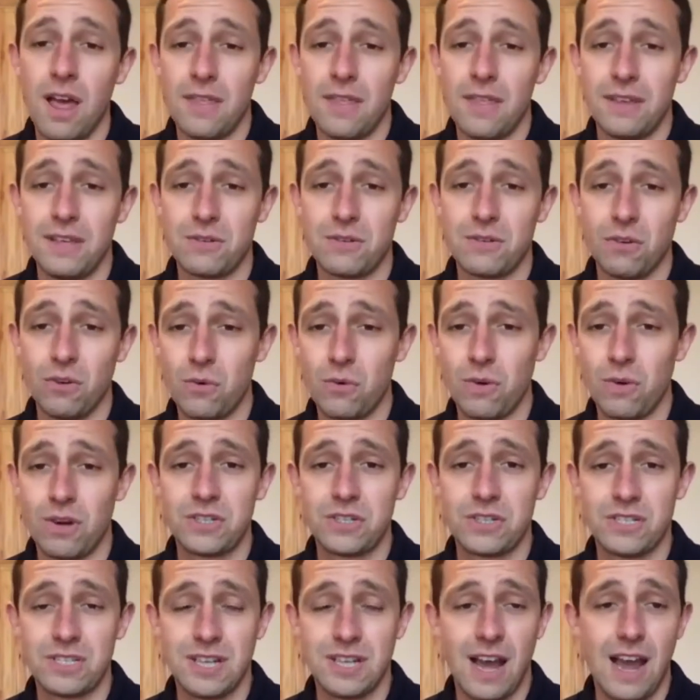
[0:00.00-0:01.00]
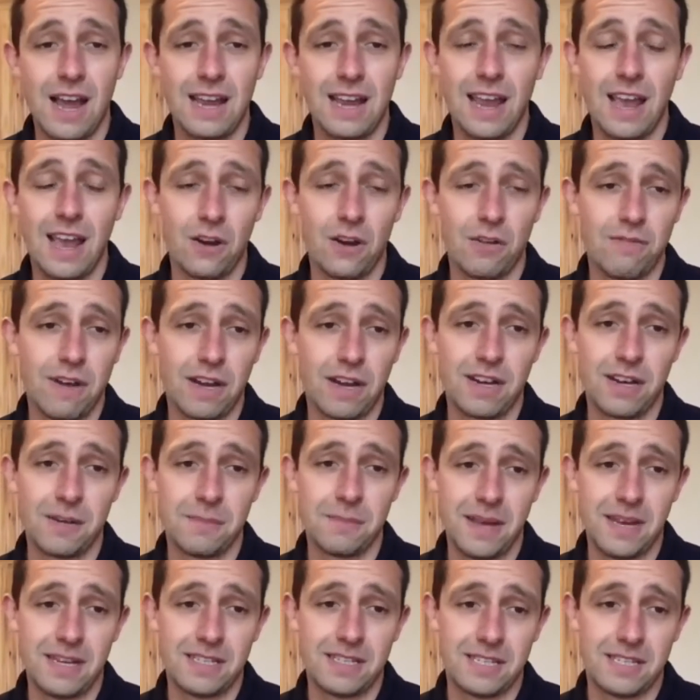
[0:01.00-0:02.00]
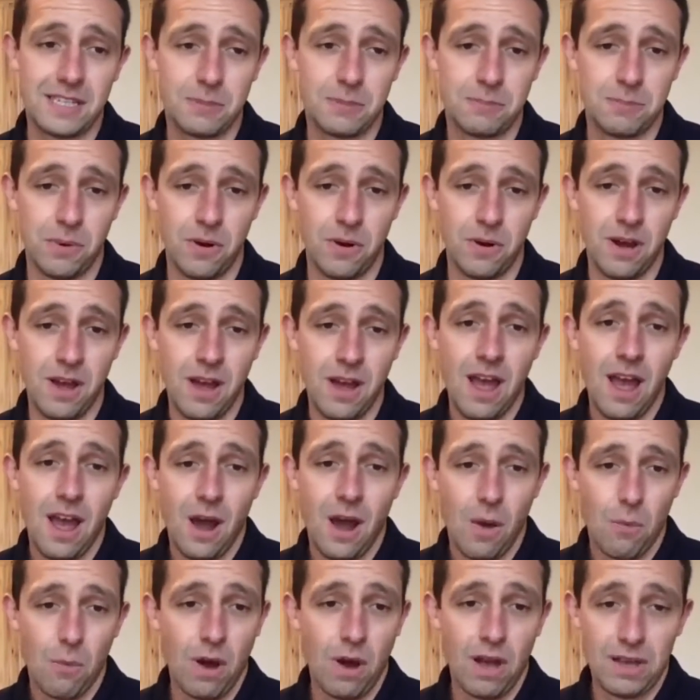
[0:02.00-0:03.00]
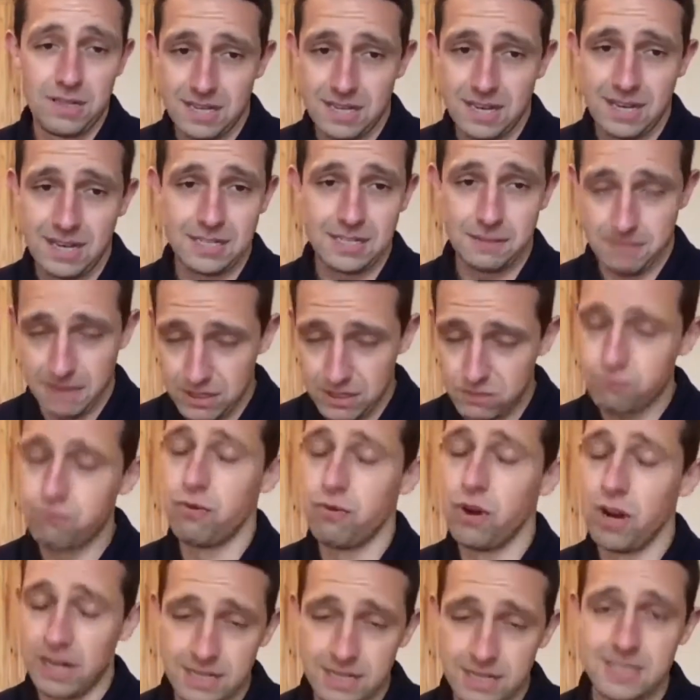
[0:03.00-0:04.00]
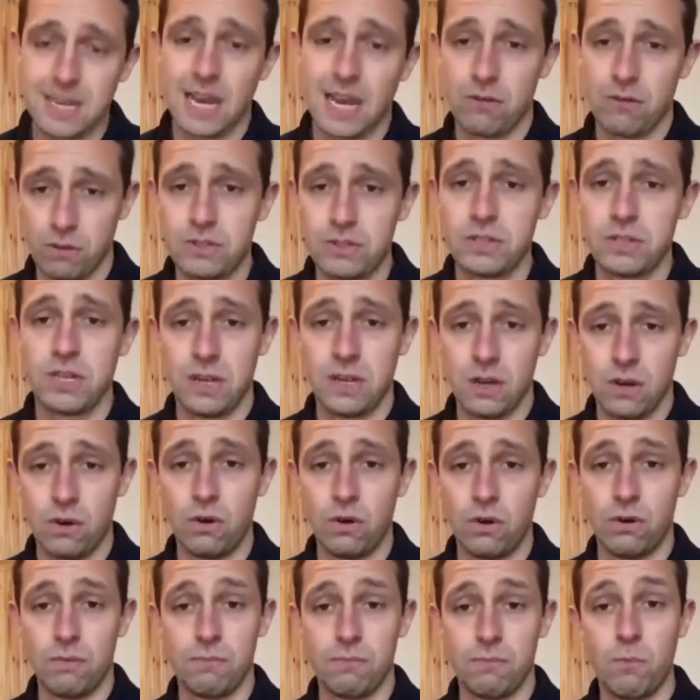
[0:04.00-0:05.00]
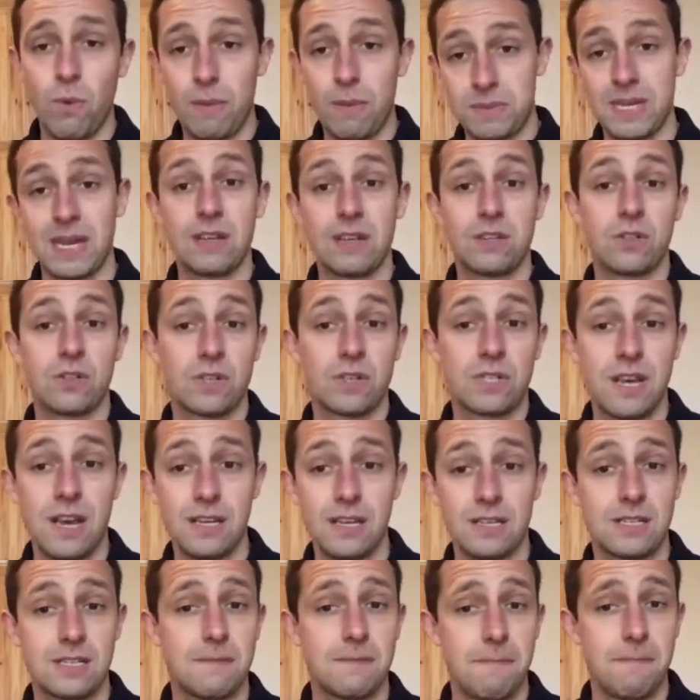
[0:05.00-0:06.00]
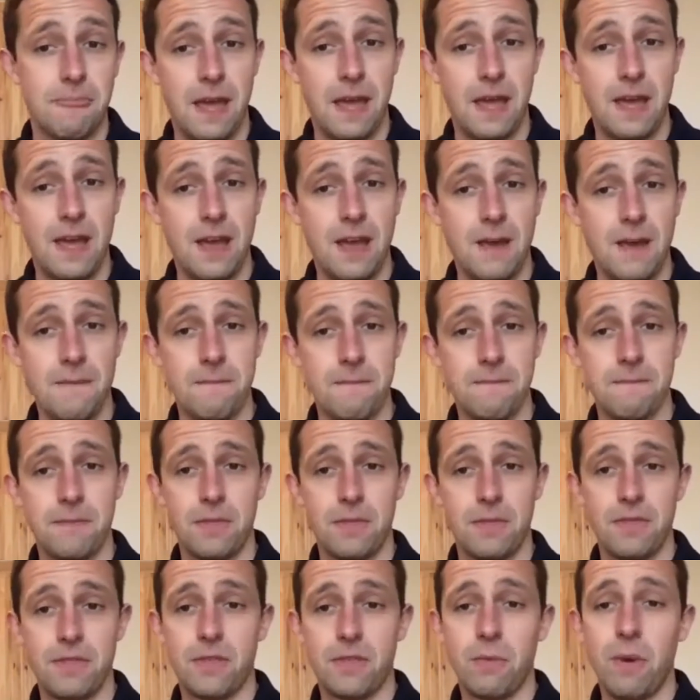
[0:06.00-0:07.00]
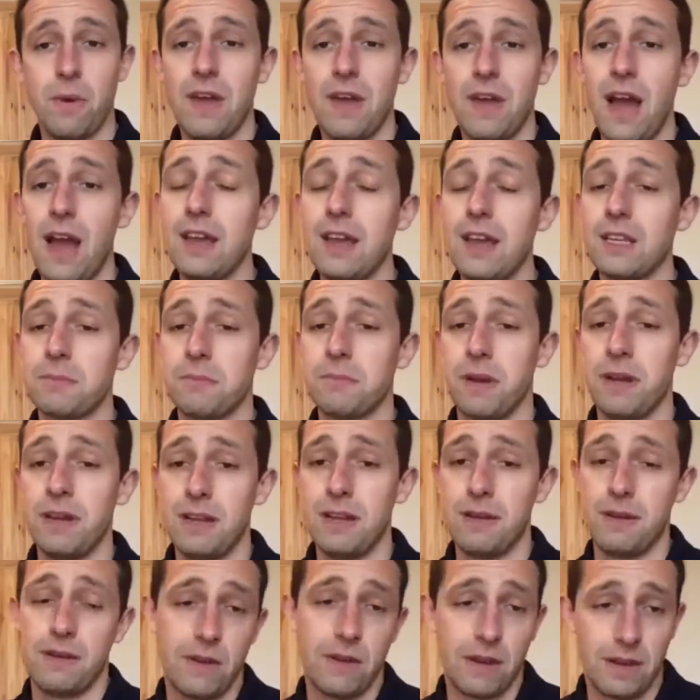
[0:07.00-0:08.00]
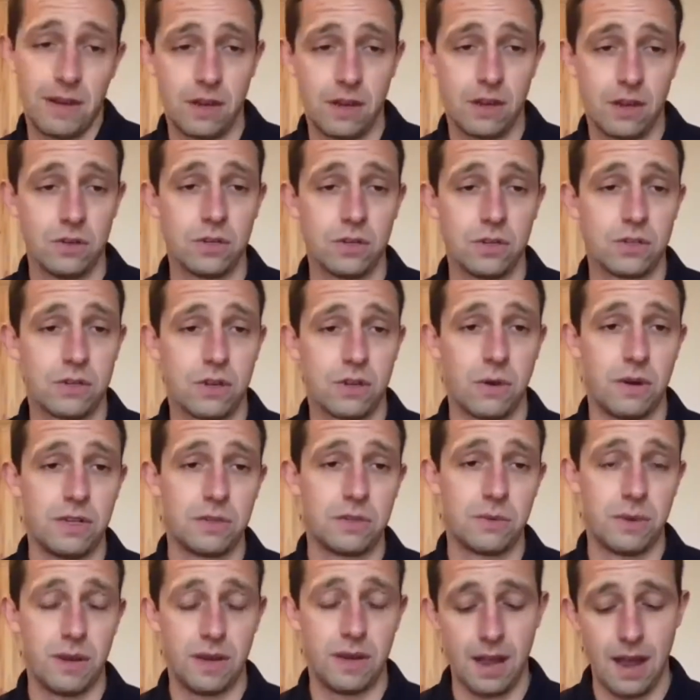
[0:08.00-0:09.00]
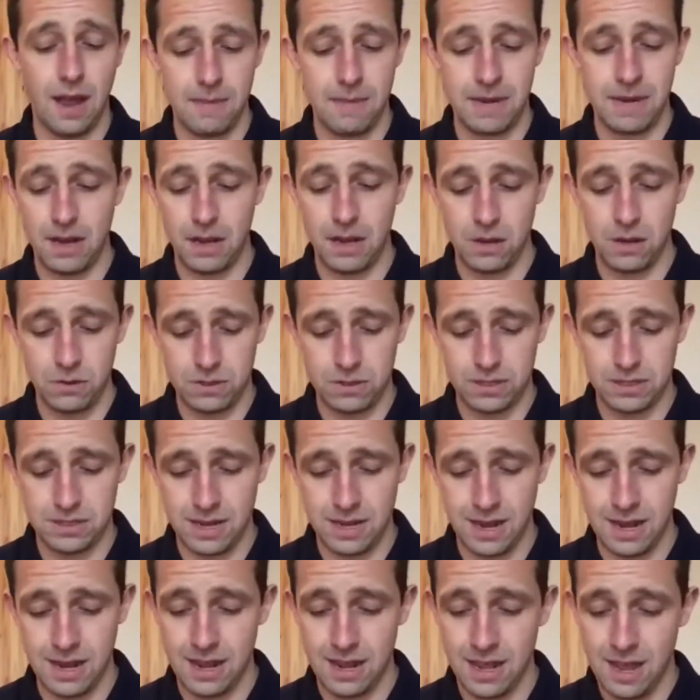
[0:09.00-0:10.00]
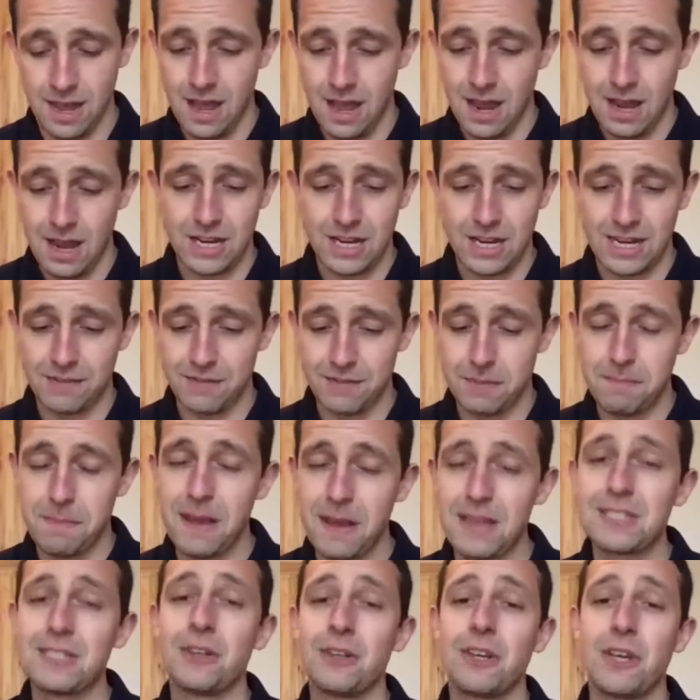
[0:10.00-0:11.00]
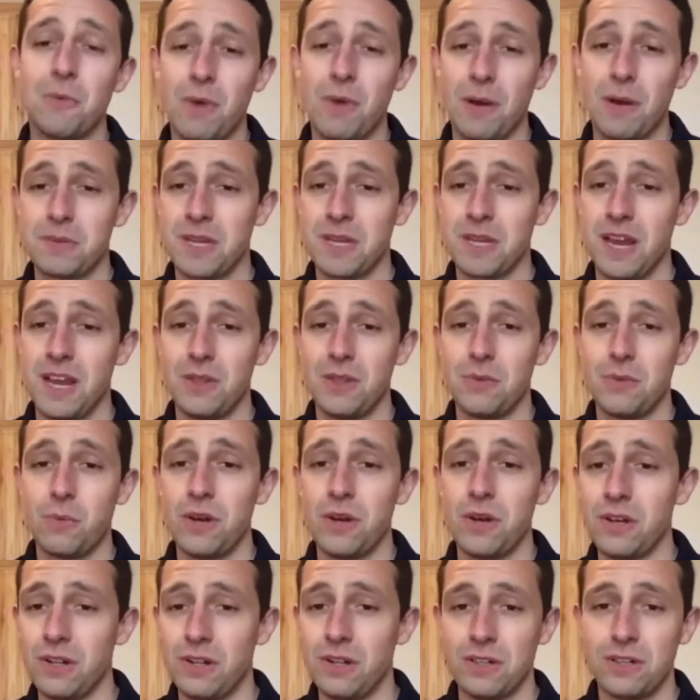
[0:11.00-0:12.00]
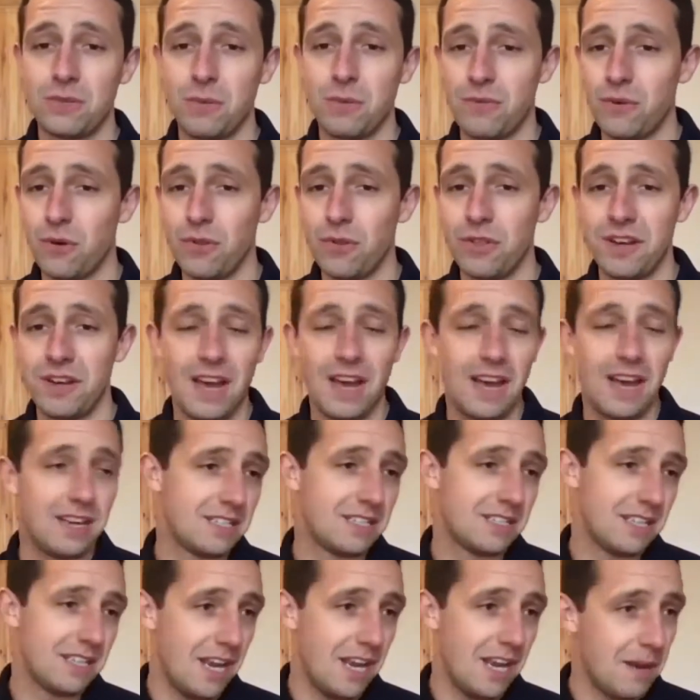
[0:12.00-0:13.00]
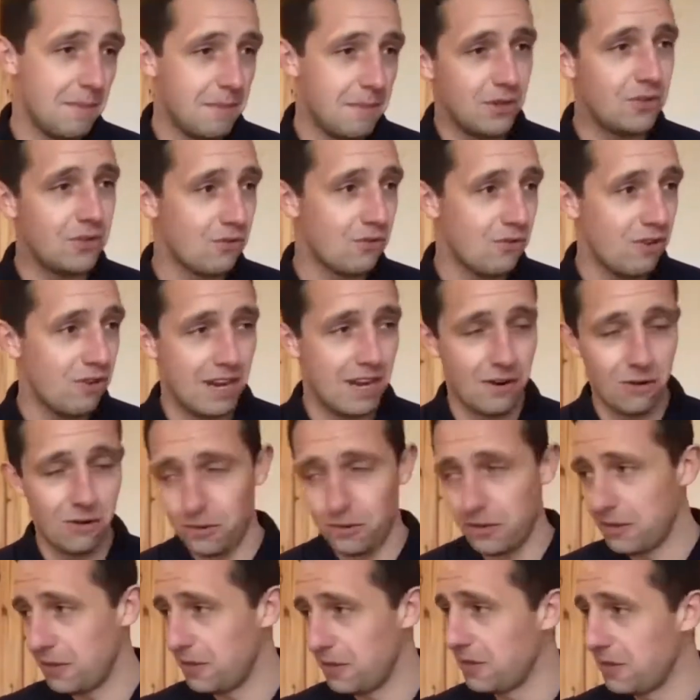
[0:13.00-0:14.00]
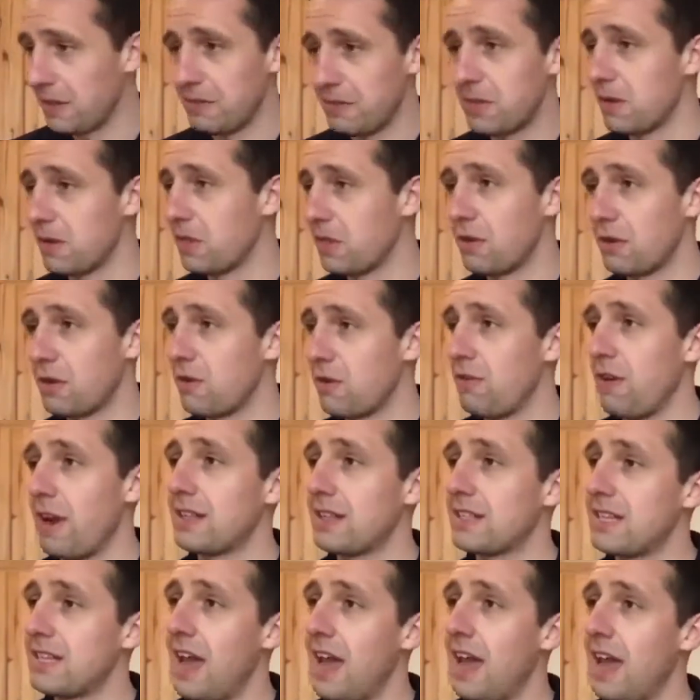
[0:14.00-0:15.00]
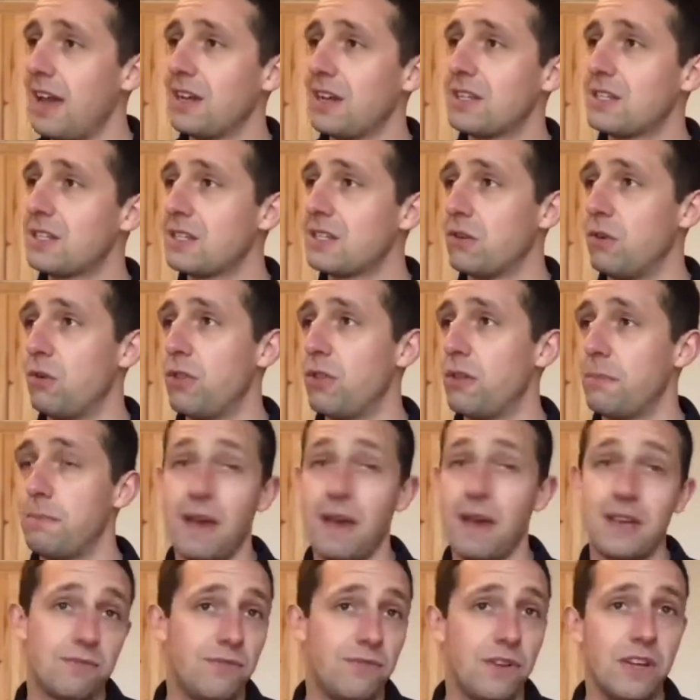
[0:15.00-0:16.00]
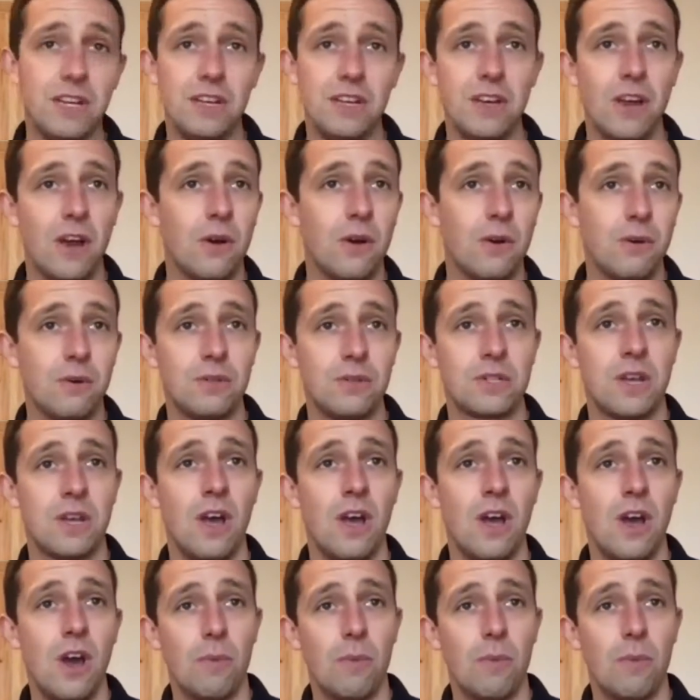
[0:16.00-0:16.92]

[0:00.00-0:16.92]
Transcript: These are all questions that I get on a regular basis. But what I say is, it's really integral to your website success. Um, Absolutely. Um, the way that I explain it, if I can just go into it, I mean, I usually say you can have the best looking website in the world with all the nice imagery, all the, the, the correct text, all the best videos.